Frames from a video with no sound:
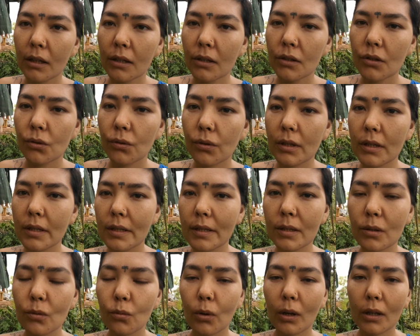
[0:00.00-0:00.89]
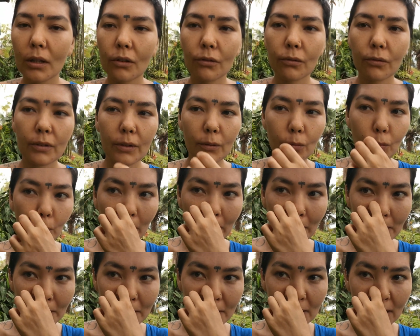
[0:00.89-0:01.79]
So this is one of the
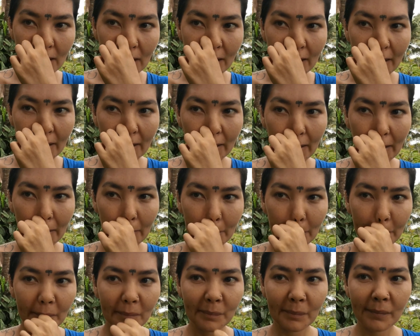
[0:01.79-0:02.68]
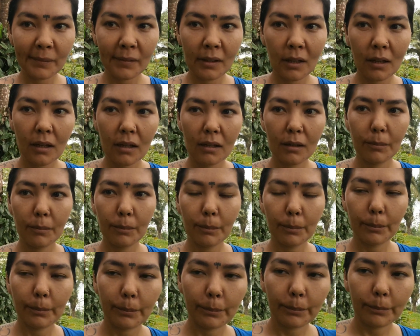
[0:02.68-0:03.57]
ways I
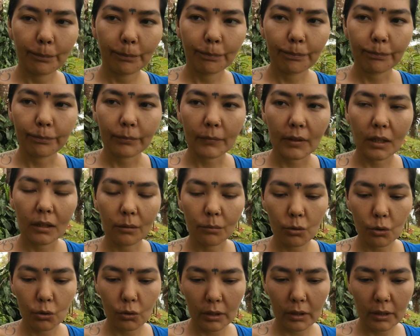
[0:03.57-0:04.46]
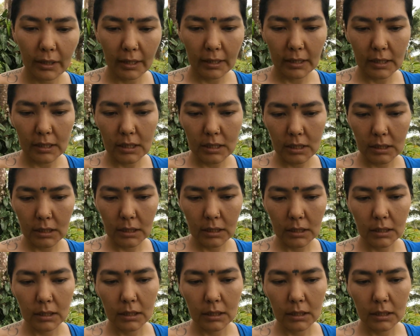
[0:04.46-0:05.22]
communicate